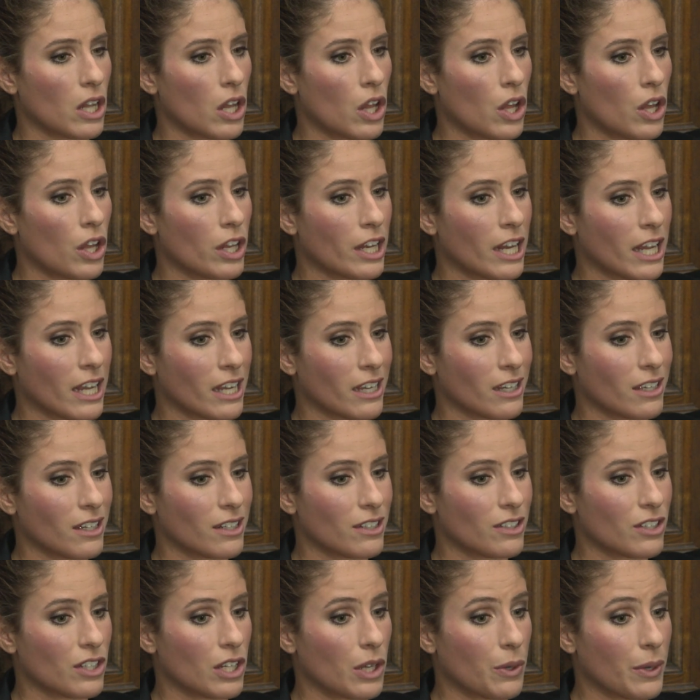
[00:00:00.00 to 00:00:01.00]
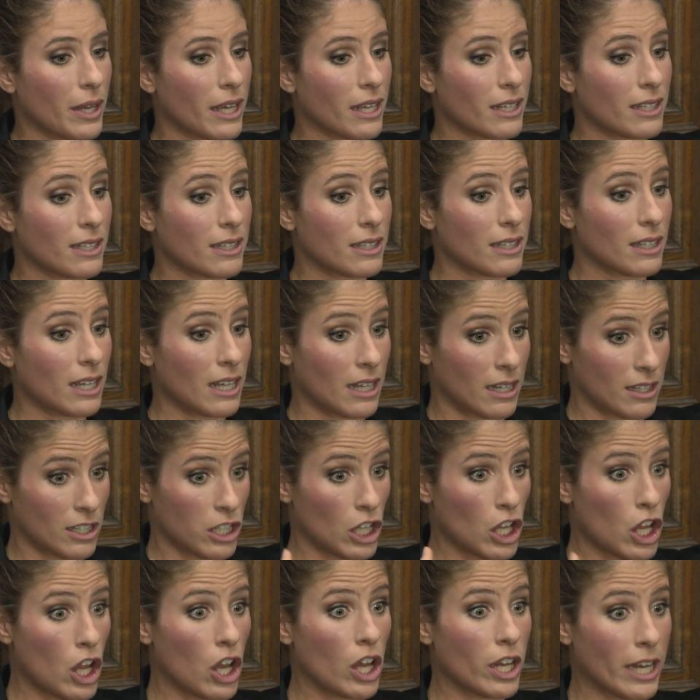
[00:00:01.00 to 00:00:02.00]
learning to ex it's
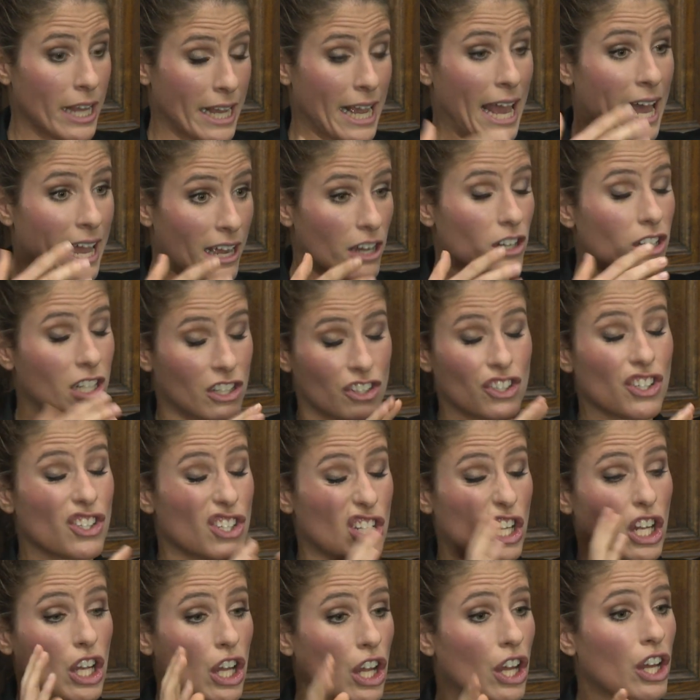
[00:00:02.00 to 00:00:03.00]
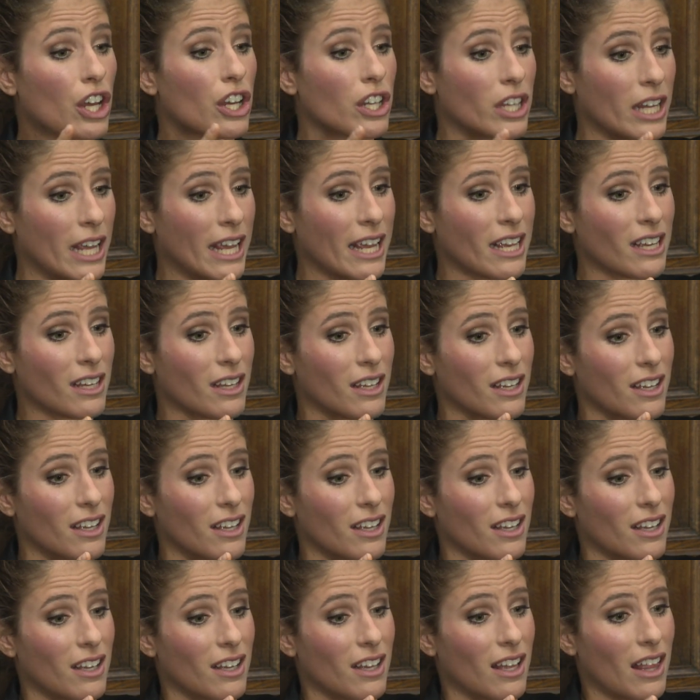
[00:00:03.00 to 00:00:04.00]
learning it's just learning
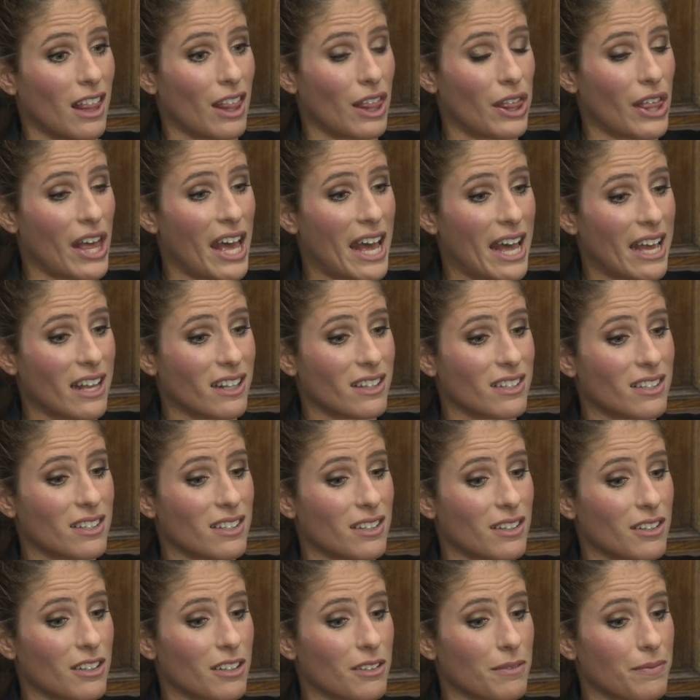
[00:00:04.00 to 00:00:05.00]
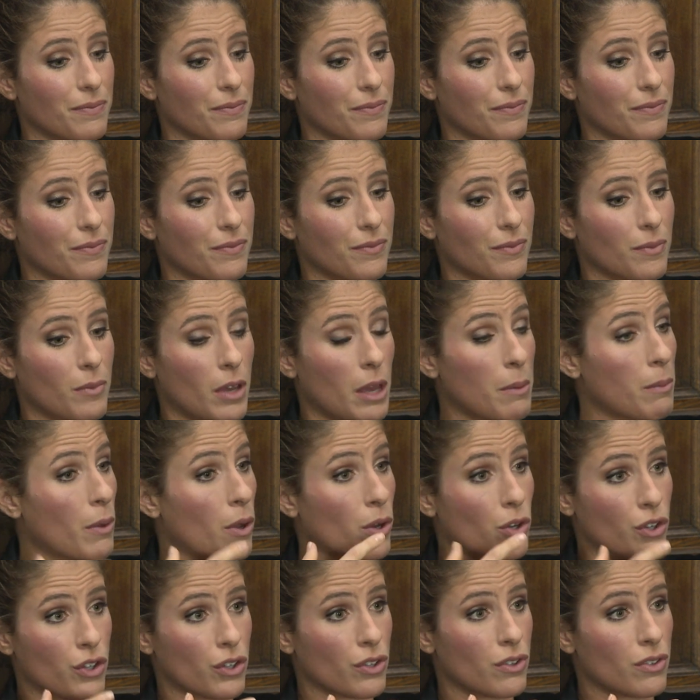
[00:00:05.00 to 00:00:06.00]
that
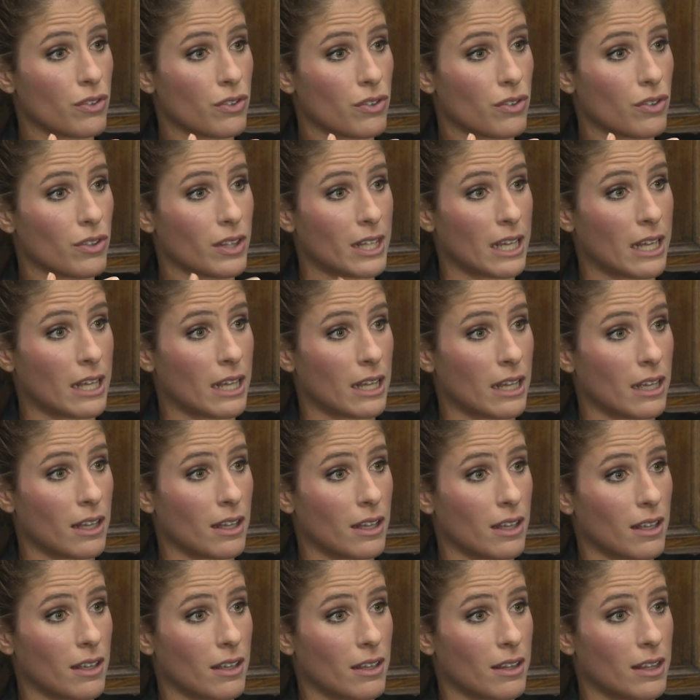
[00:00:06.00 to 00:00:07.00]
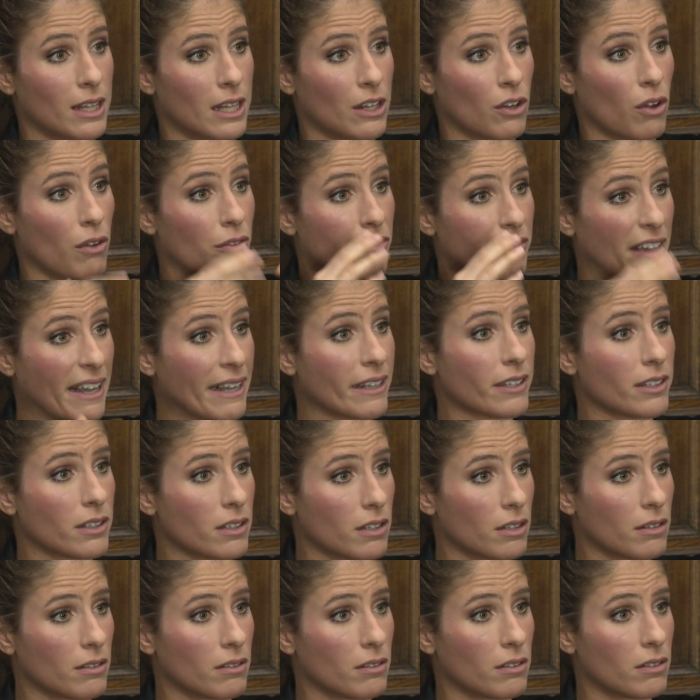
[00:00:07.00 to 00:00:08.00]
emotions they're they're not
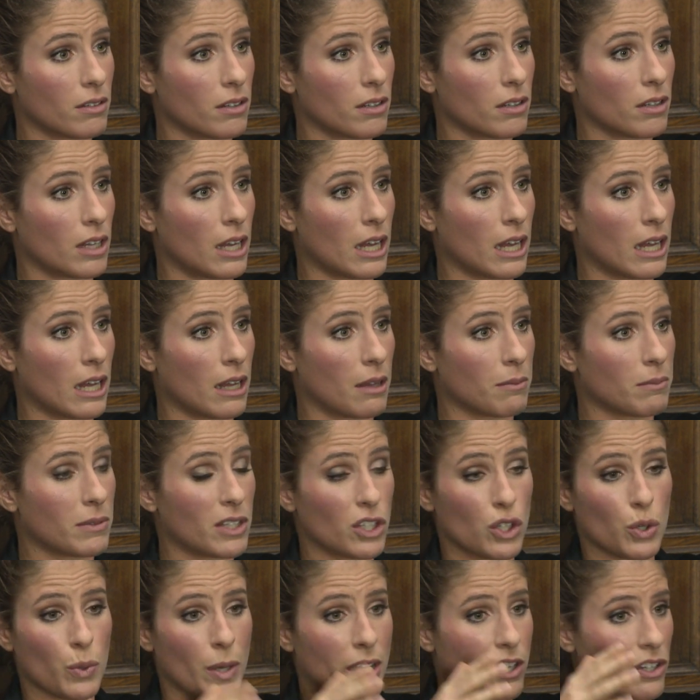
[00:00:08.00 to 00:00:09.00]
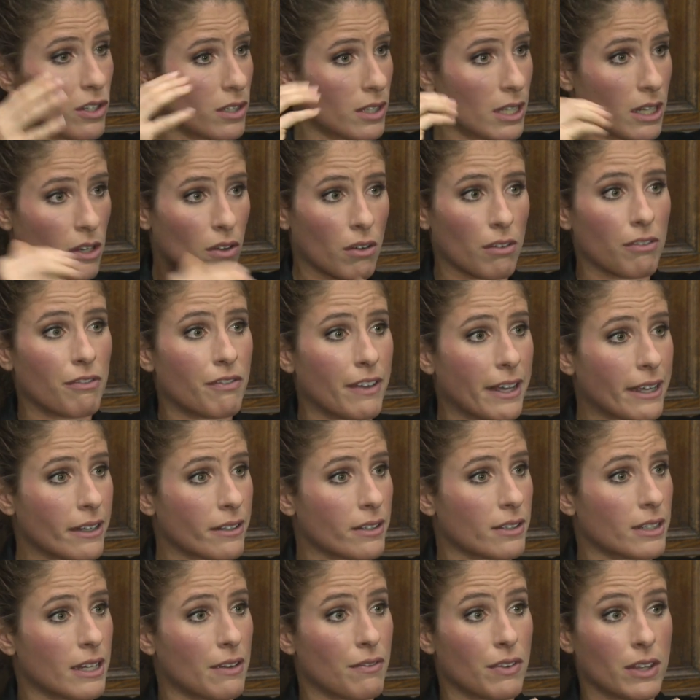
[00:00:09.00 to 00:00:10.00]
fixed. Um, situations they're not
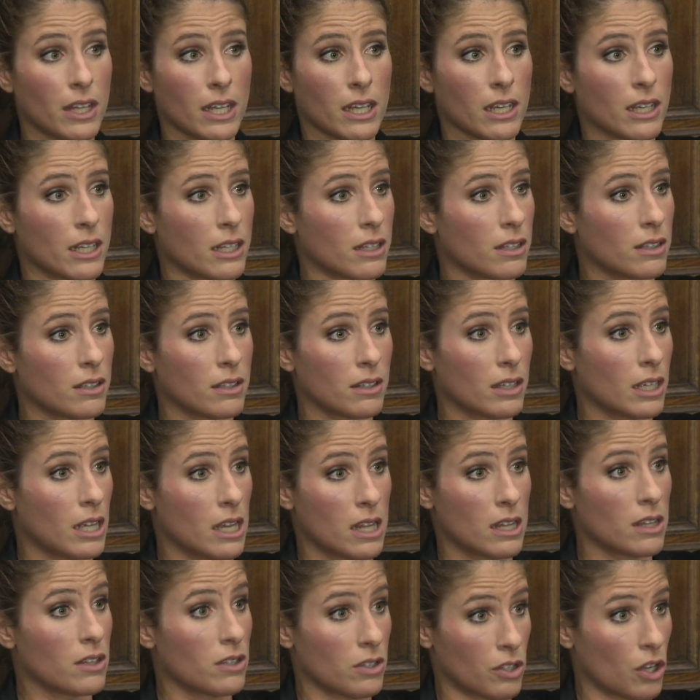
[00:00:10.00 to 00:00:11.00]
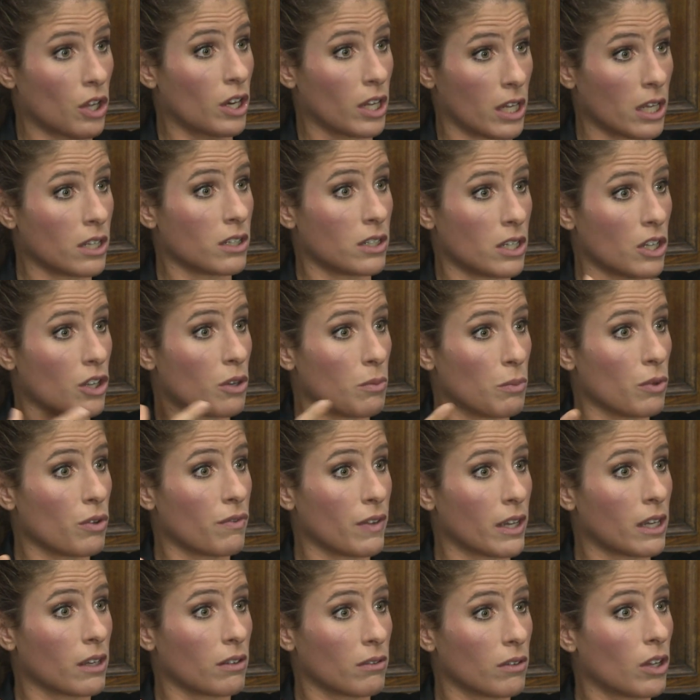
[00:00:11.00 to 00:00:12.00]
fixed. Everything is is going to continue
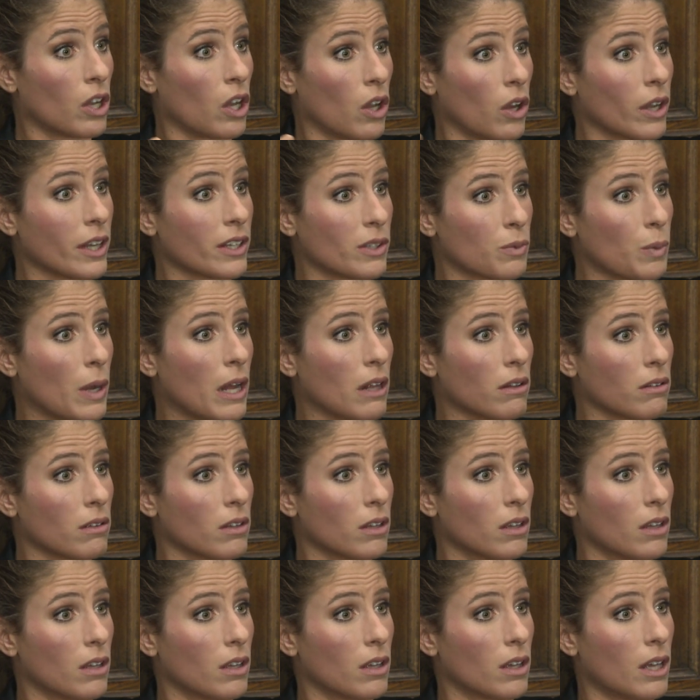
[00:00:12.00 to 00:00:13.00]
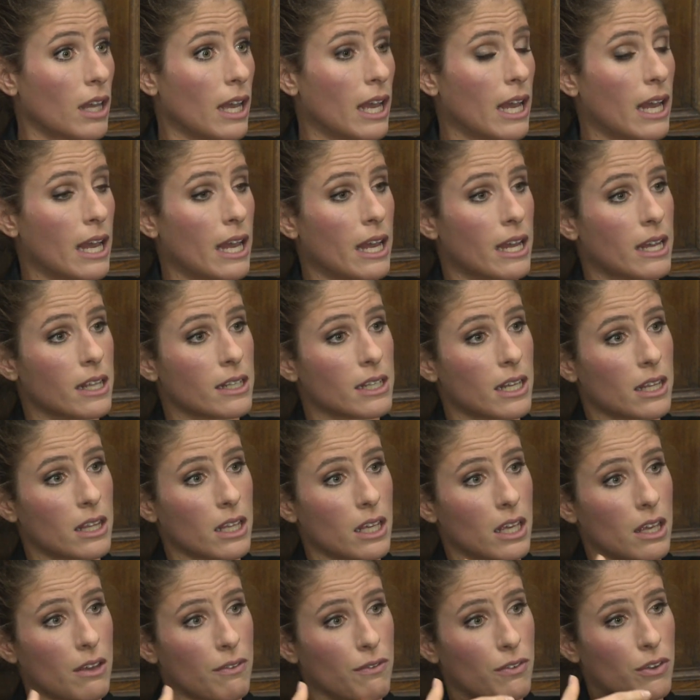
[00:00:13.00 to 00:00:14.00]
moving along as well. And I
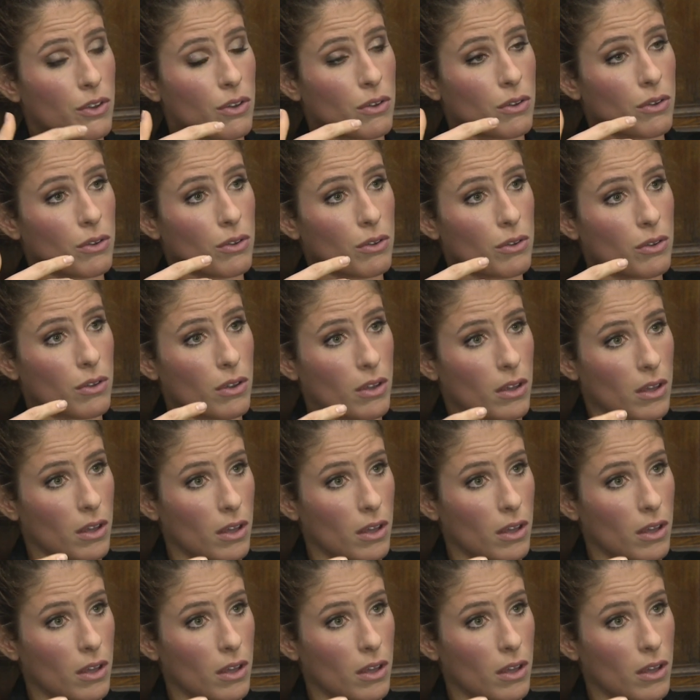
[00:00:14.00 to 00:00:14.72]
think if you